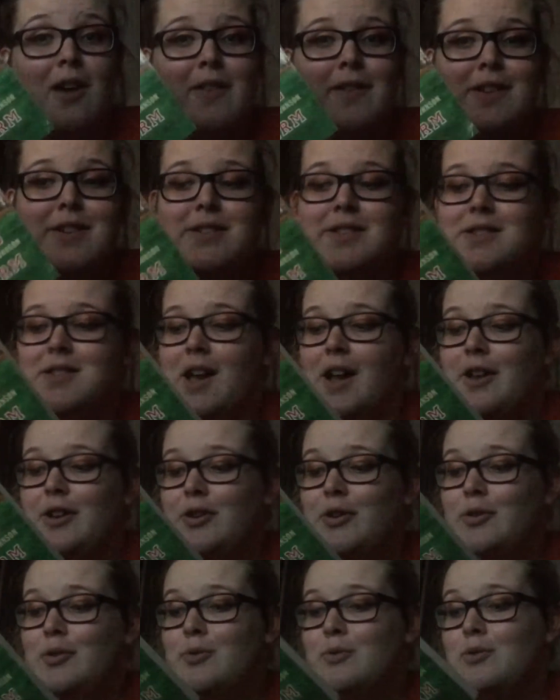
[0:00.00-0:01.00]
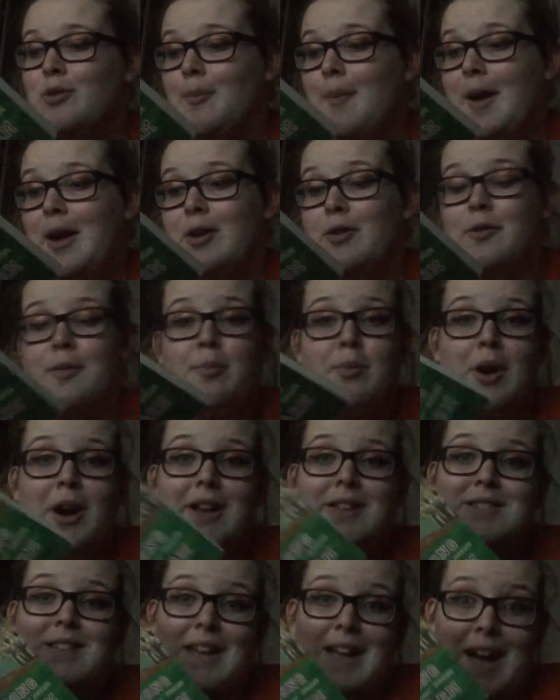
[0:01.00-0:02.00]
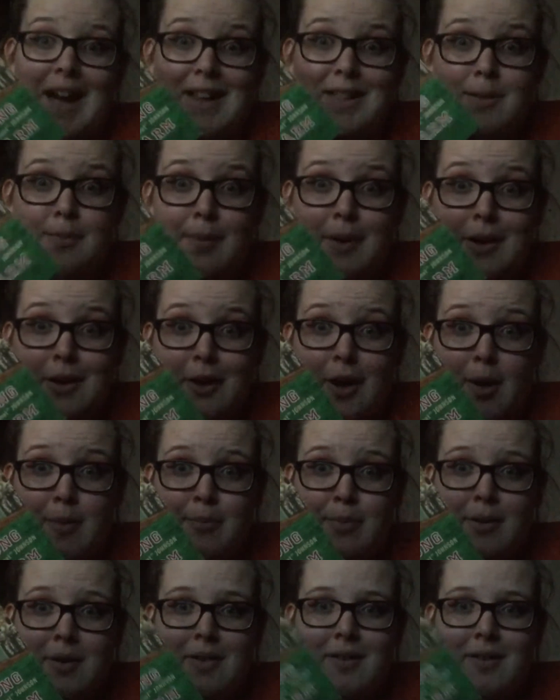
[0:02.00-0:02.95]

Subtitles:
this, I knew no matter the price, I had to pick it up.